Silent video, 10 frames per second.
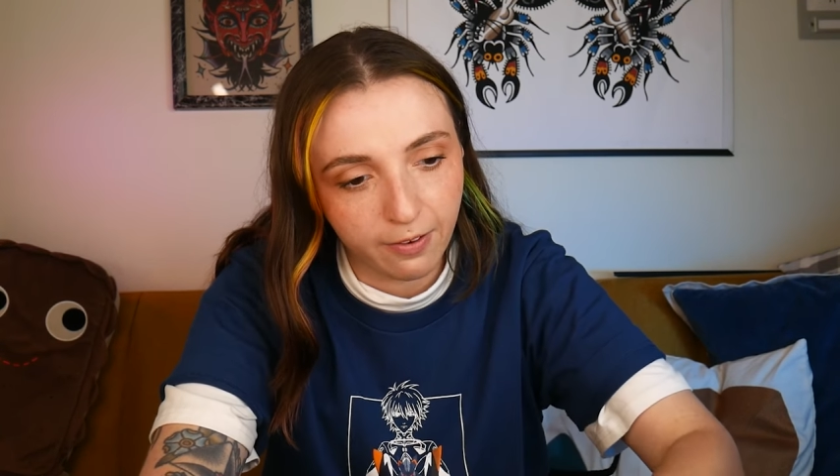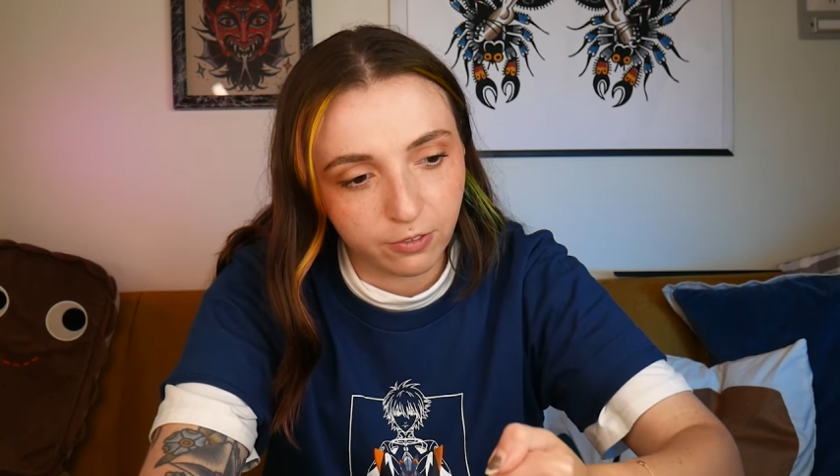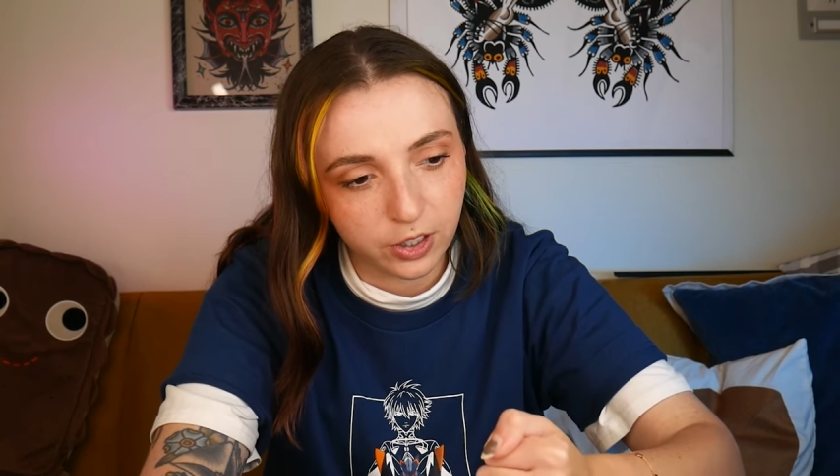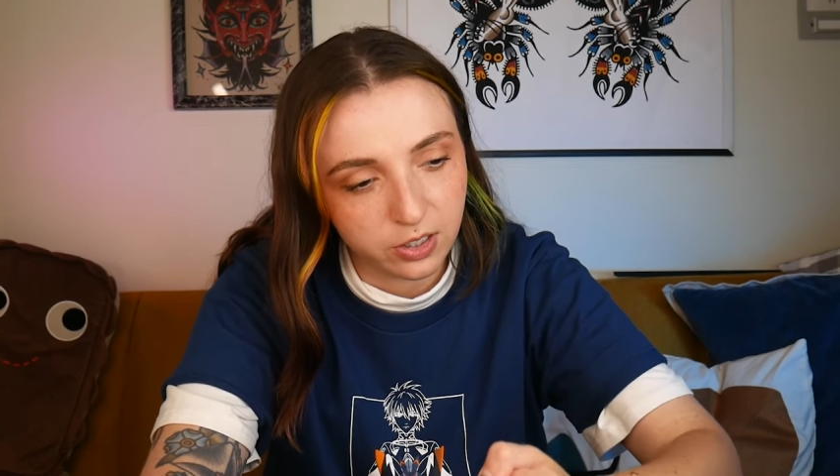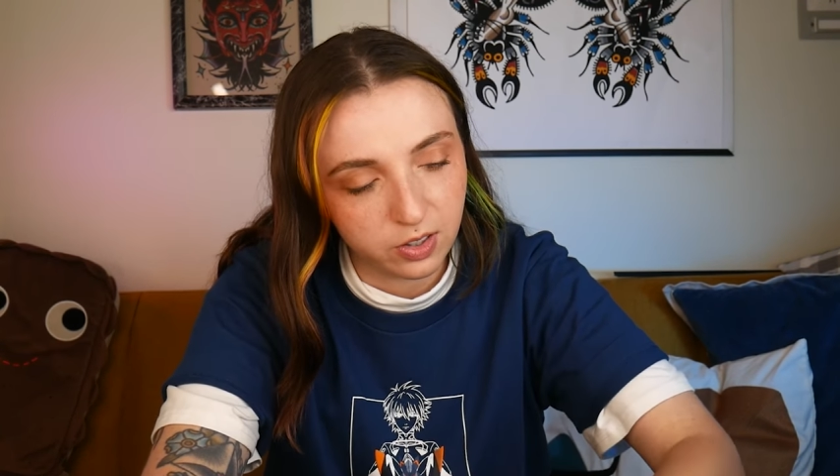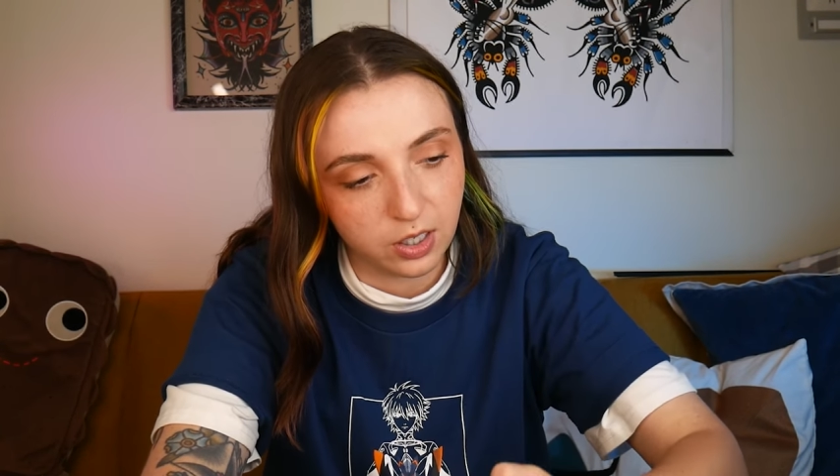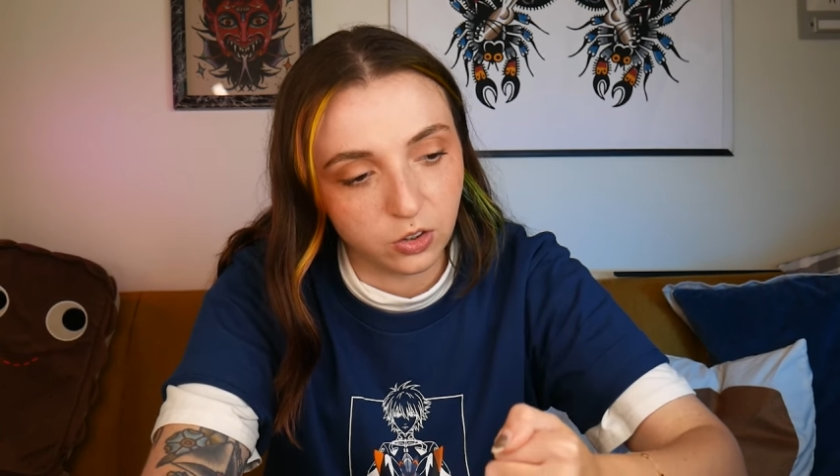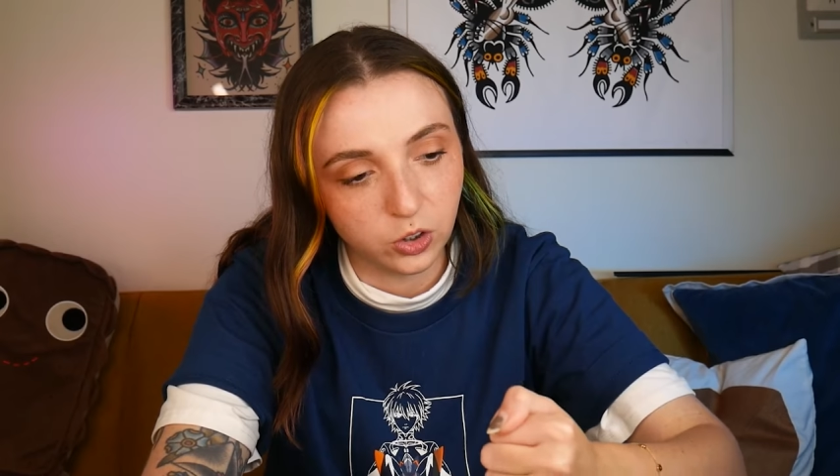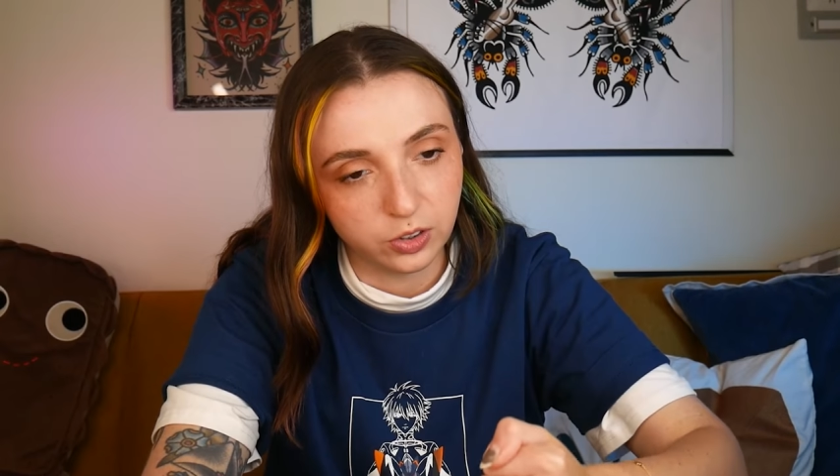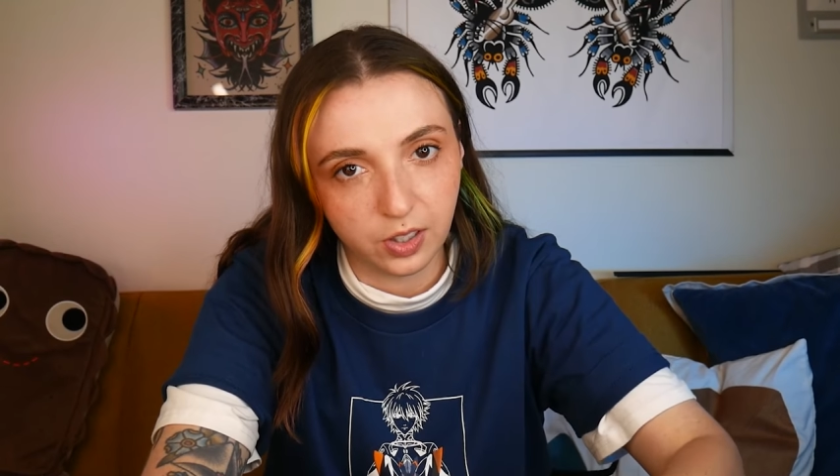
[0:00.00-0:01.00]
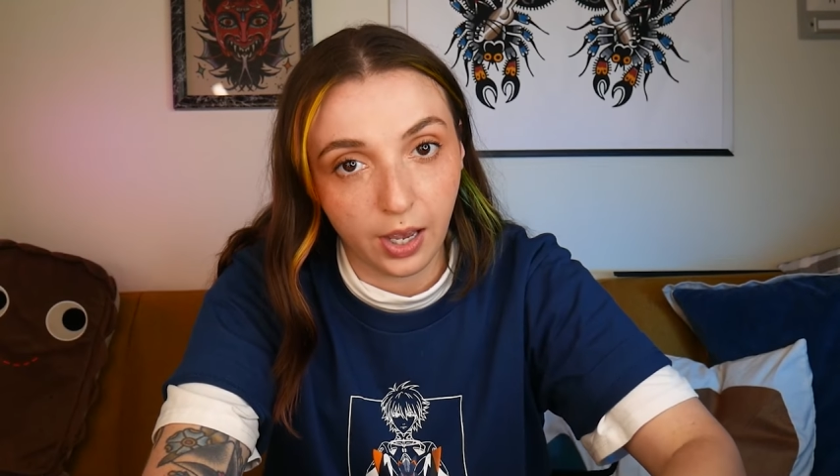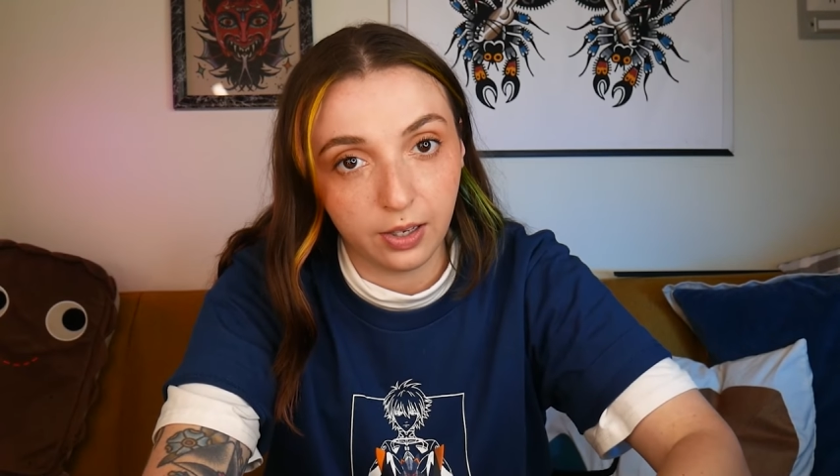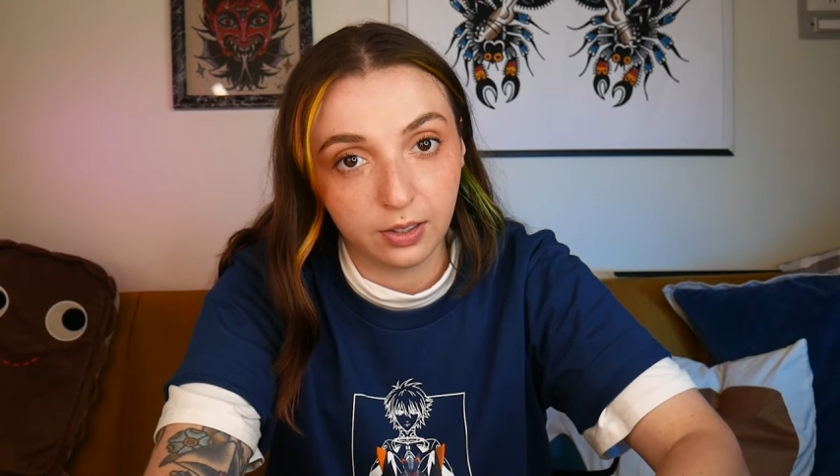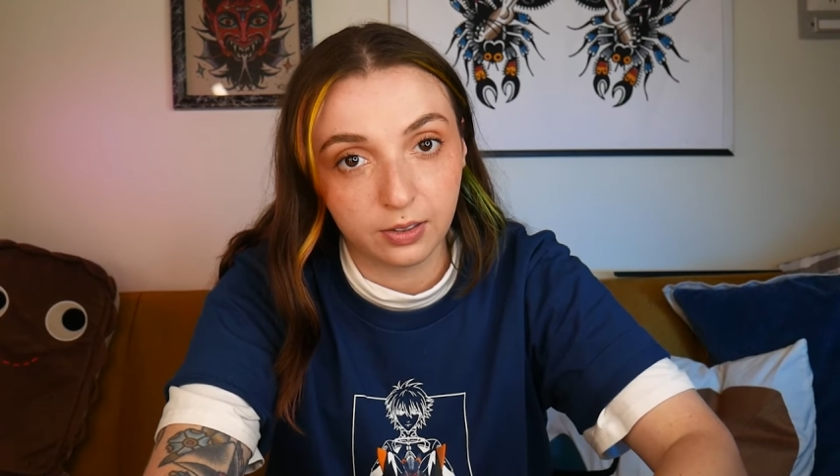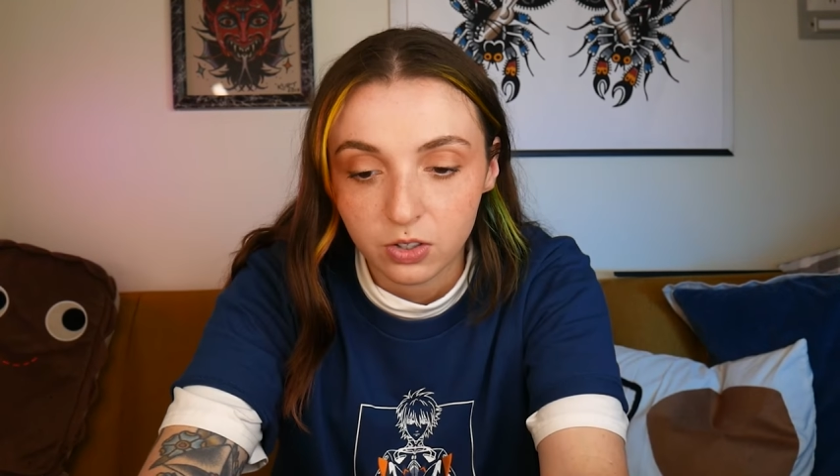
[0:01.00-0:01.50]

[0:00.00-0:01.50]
every single day.